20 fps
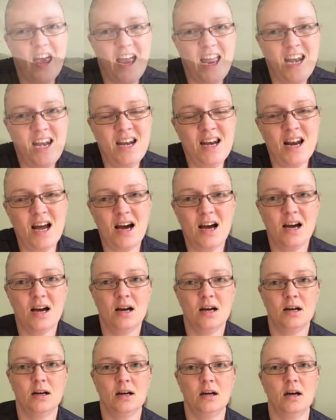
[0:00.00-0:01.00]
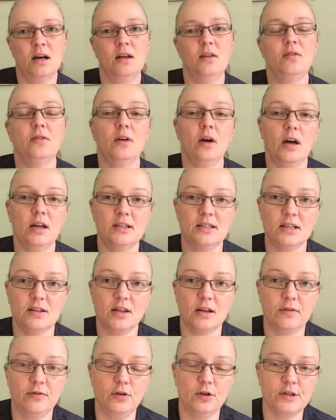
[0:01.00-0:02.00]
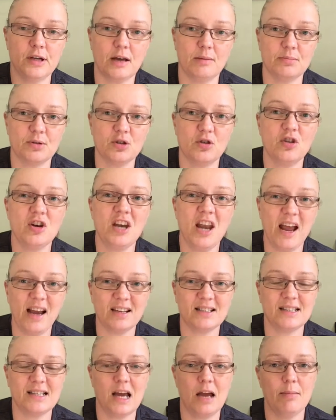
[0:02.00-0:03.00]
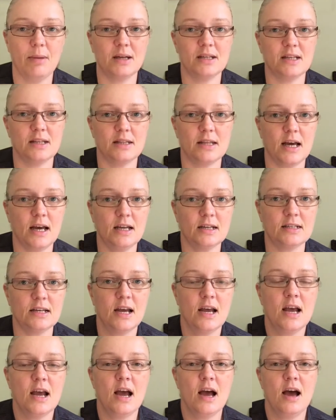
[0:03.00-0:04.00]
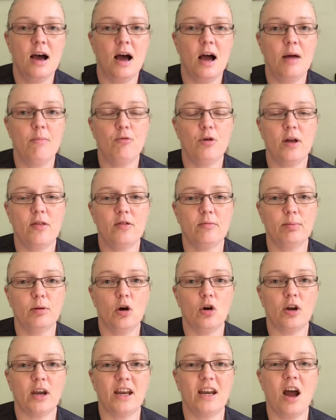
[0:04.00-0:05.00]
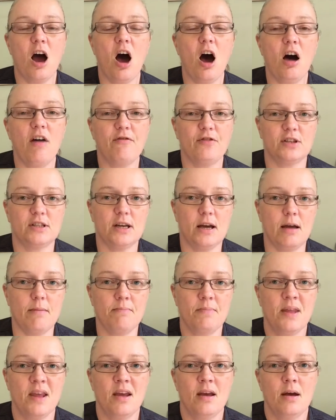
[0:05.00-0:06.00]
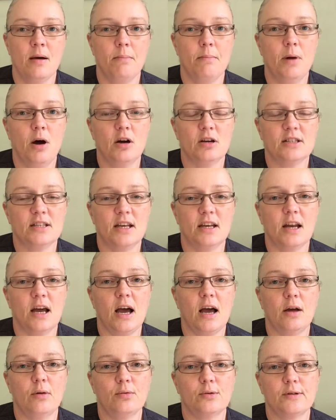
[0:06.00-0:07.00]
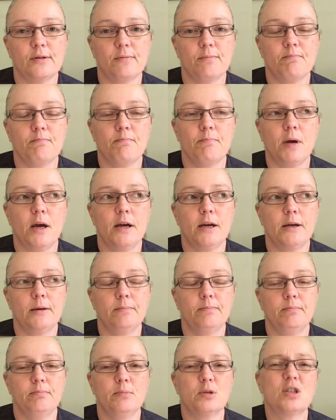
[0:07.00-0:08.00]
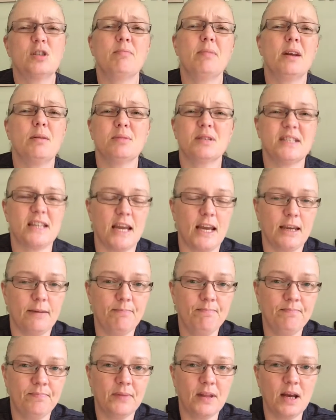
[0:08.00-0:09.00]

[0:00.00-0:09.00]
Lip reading: Then I did that a few times. So the next time I did that, I'm around the block in half the time. Mark said I was must have made a mistake.